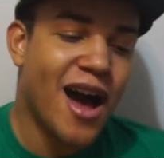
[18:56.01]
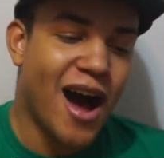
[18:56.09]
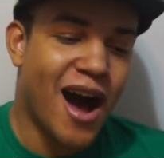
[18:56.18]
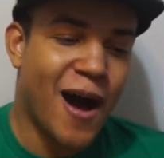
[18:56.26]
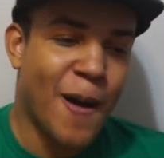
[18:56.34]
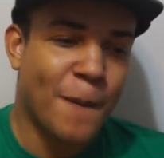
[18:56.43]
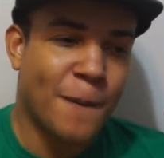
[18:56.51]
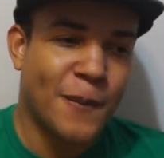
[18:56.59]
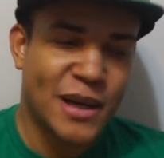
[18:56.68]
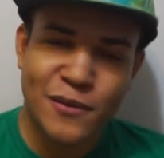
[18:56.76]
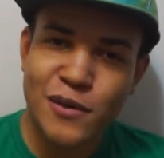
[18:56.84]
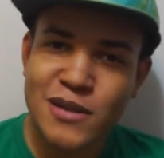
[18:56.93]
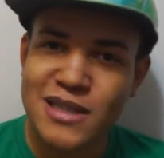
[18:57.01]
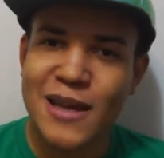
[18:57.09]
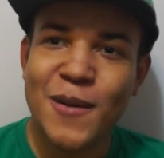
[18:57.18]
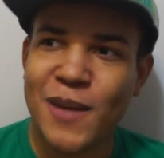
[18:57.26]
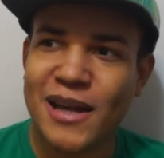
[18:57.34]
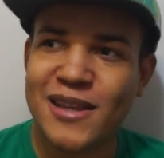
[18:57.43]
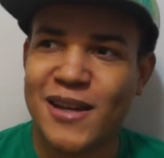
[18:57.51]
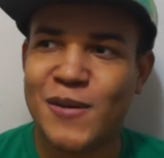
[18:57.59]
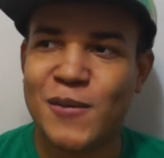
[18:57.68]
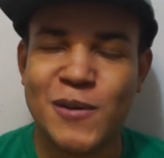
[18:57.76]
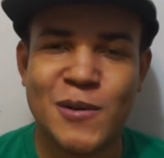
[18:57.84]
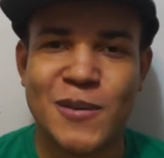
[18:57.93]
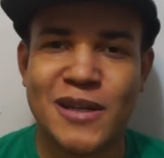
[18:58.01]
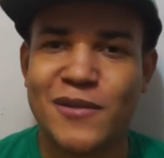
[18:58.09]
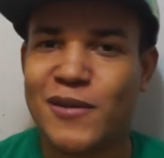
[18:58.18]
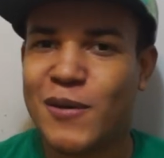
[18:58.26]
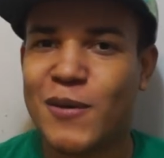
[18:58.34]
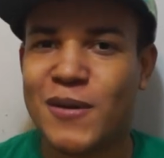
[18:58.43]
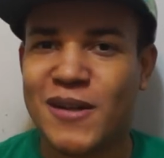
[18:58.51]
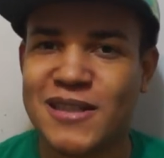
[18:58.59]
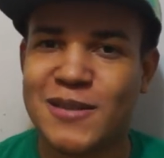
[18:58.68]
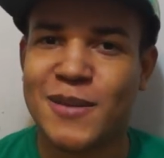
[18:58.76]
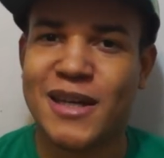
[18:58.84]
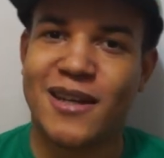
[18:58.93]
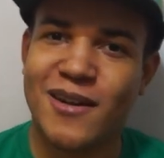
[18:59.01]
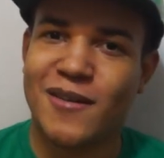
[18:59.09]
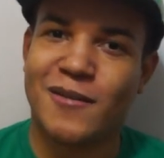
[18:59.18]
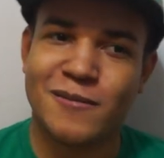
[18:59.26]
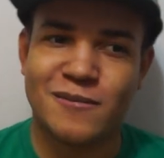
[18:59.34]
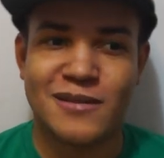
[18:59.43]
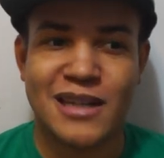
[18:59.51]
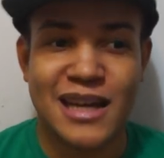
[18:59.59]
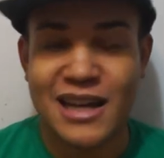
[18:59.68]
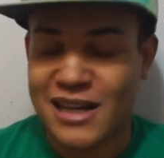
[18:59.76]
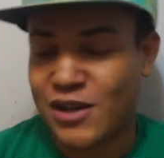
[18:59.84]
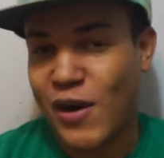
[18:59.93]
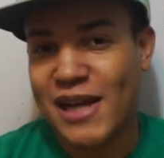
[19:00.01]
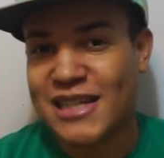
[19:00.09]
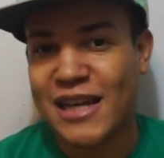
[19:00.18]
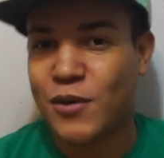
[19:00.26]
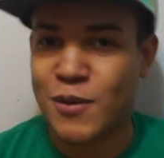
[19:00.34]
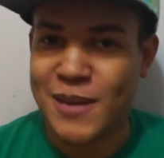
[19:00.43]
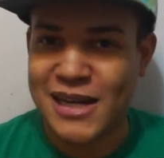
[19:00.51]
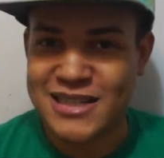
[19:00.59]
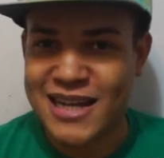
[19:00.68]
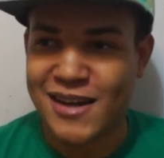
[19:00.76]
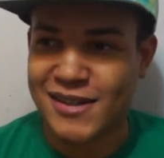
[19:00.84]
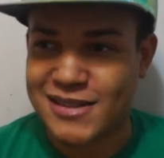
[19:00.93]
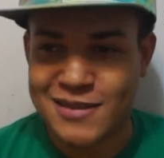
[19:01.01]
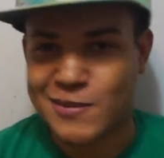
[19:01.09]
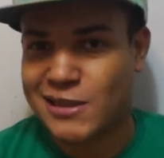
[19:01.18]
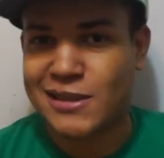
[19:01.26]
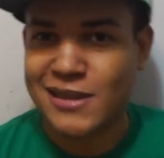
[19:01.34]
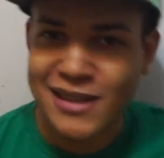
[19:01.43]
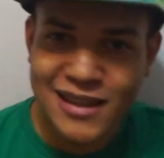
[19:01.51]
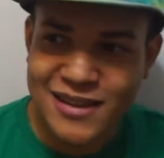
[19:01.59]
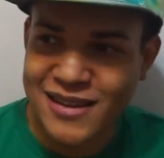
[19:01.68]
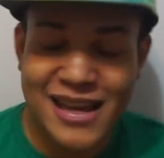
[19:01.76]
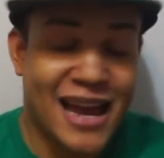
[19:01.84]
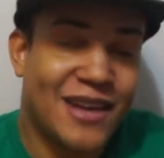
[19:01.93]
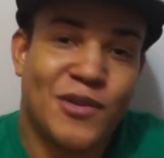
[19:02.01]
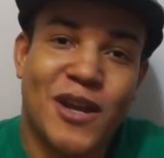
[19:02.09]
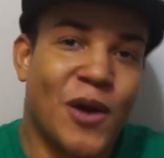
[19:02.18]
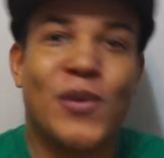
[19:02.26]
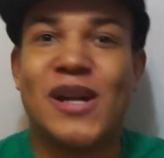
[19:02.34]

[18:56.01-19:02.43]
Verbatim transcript: Um, but if it was them, I thought it would have been even cooler because I'm like, you know, granted it would have made it sadder because I'm like, you know, we